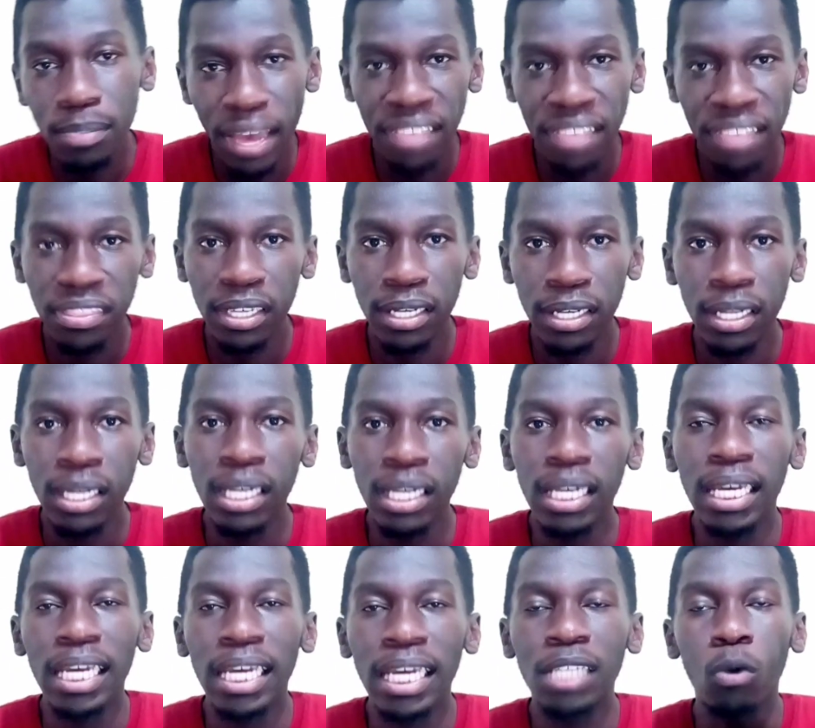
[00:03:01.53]
this method
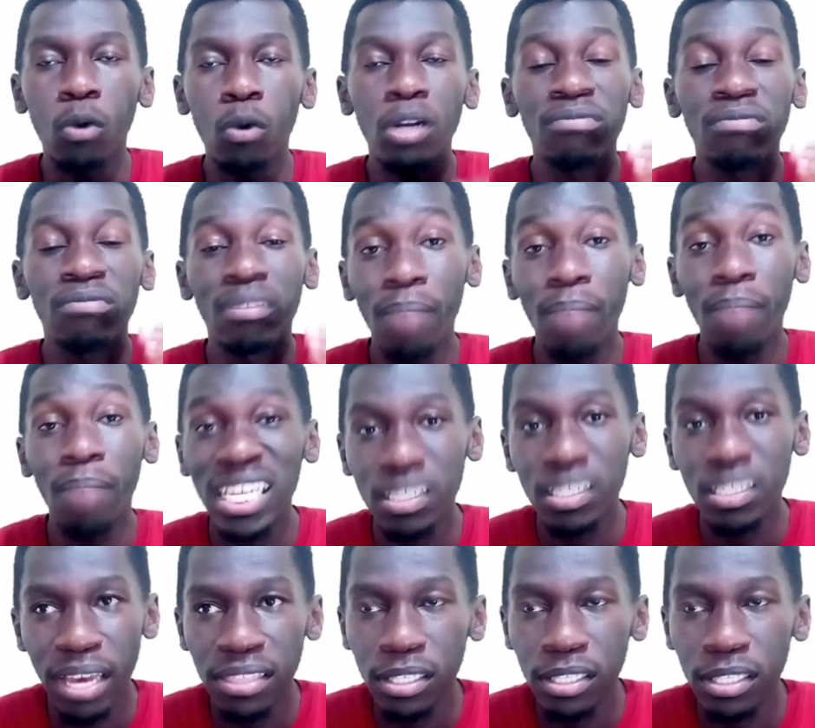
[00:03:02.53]
is one of the
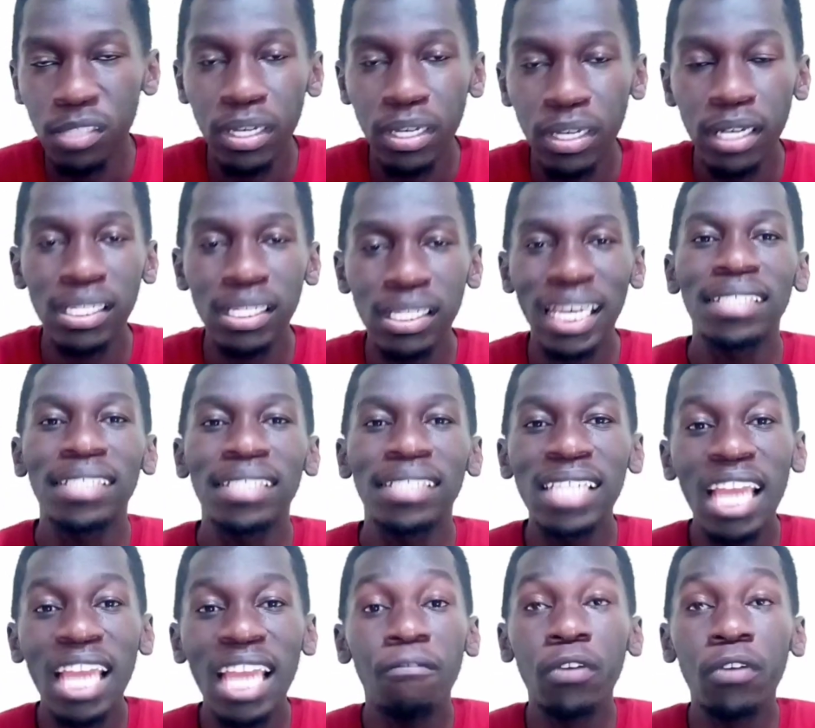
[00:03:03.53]
best methods because
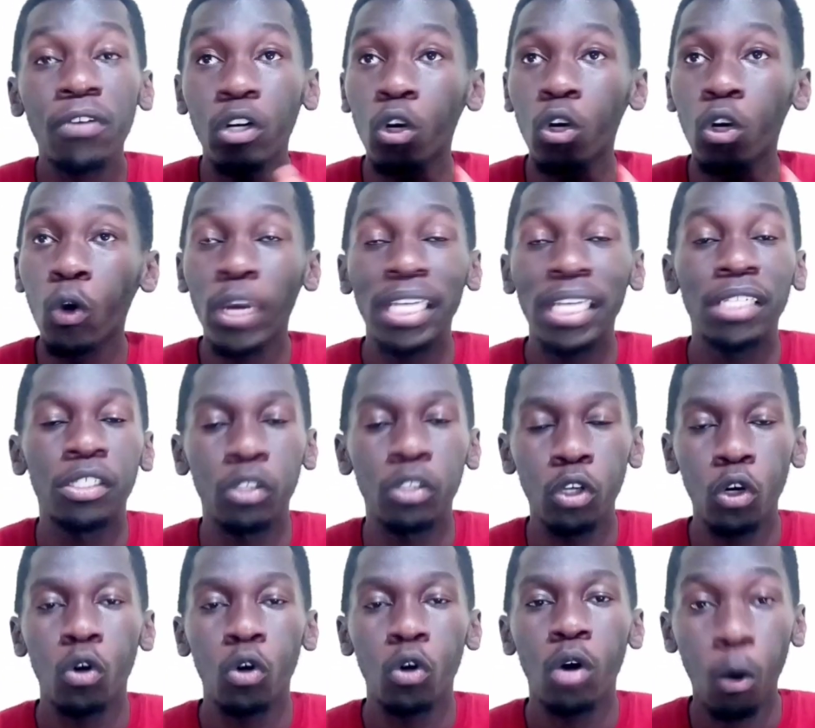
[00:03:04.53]
it's never going
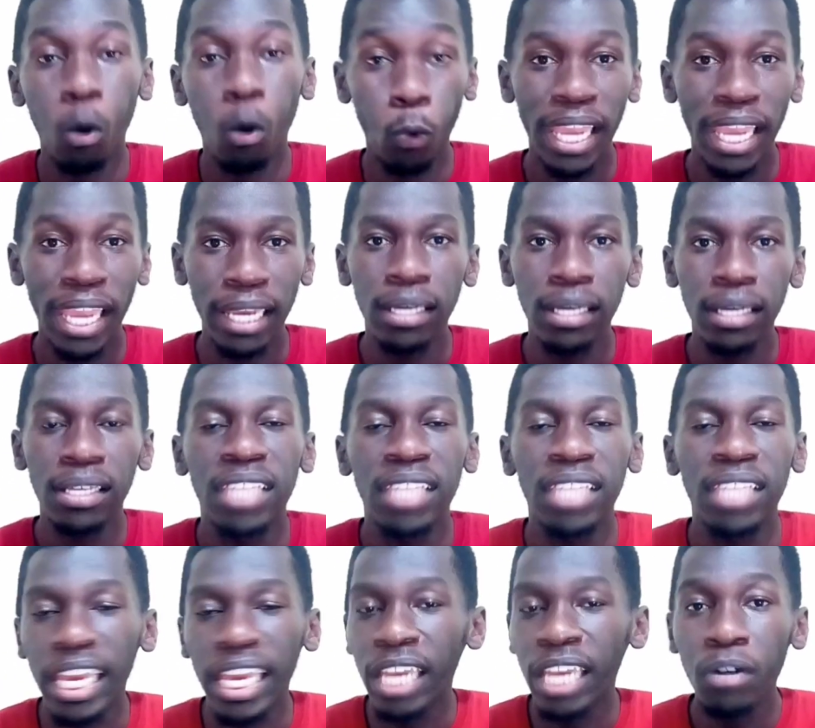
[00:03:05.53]
to go away.
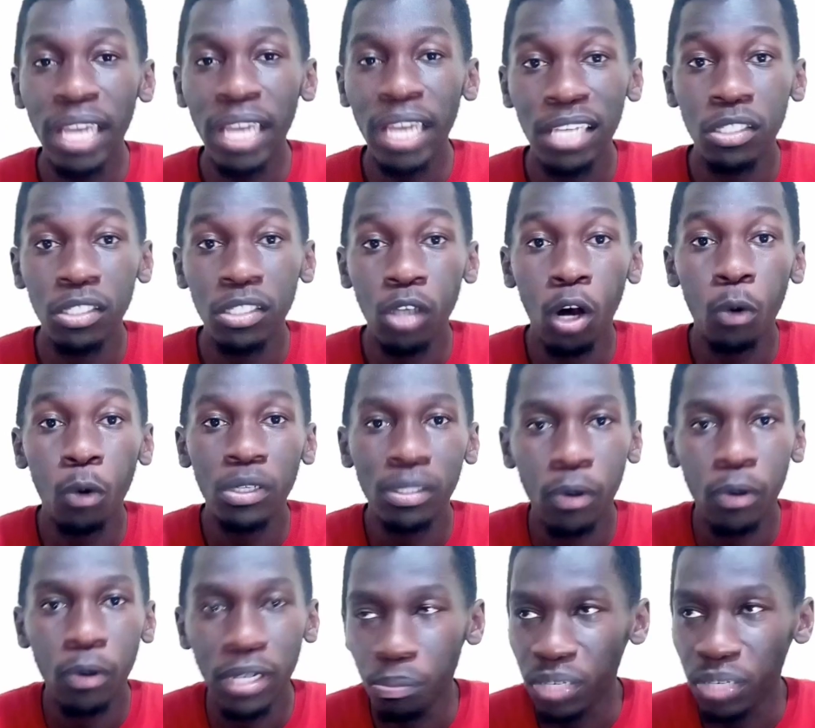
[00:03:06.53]
The internet is always
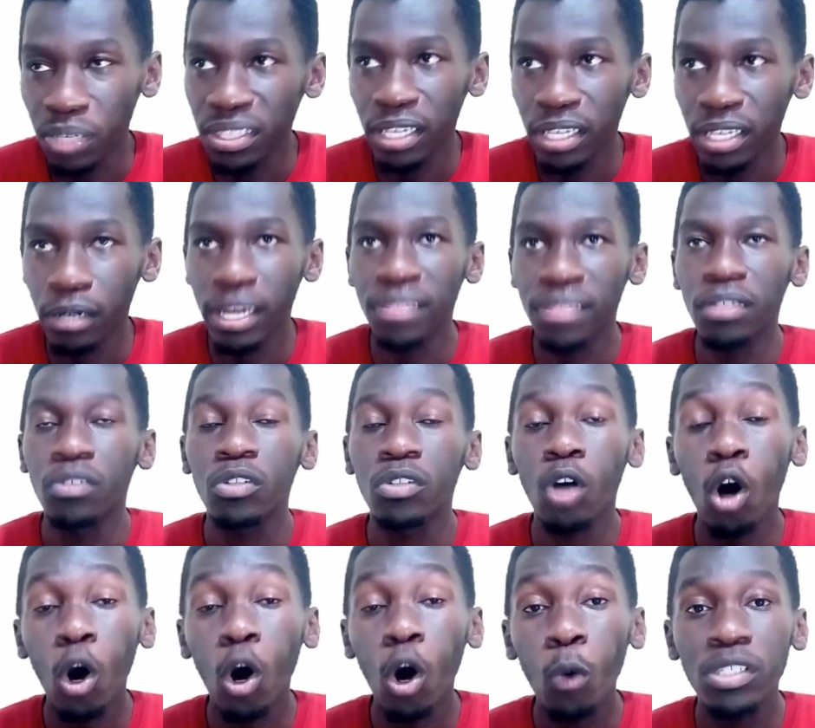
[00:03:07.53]
going to be there, and
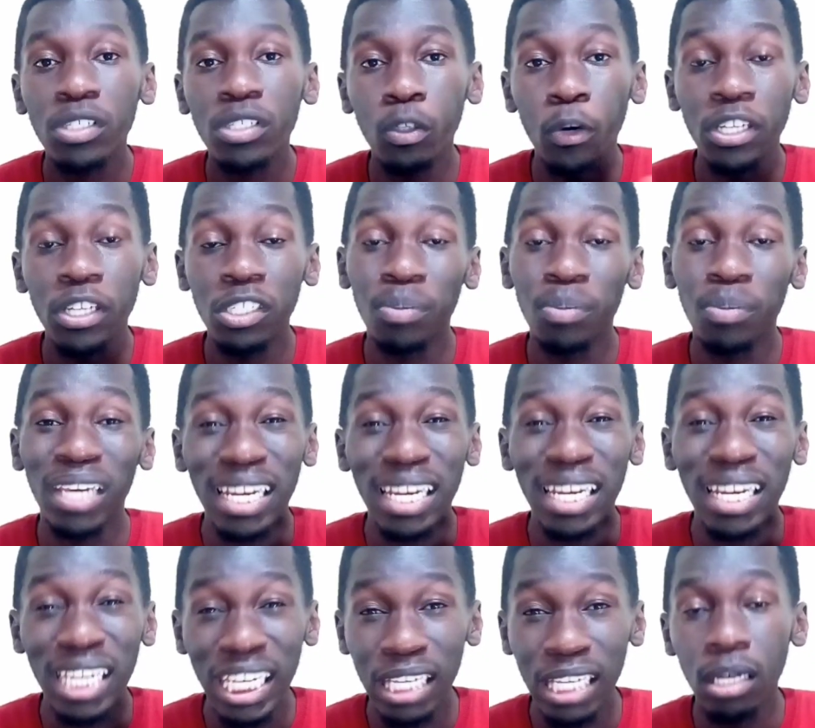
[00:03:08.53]
there's always going to be a
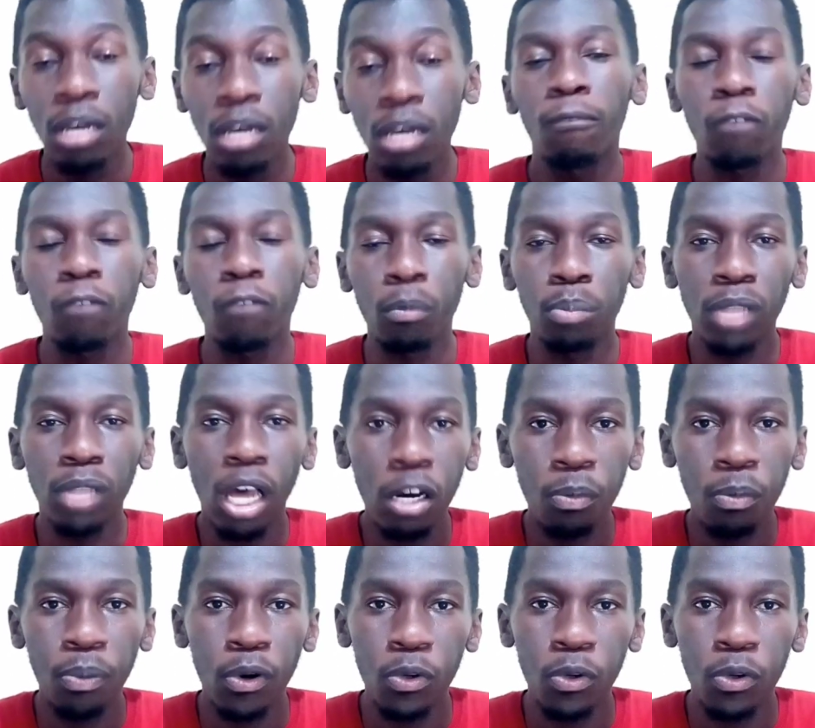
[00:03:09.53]
need for
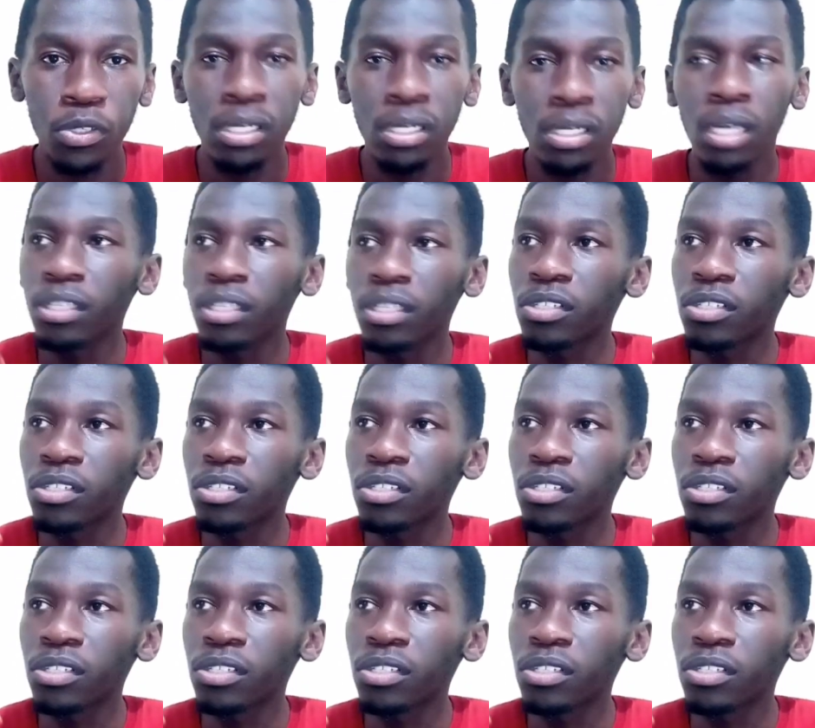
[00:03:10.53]
blog posts.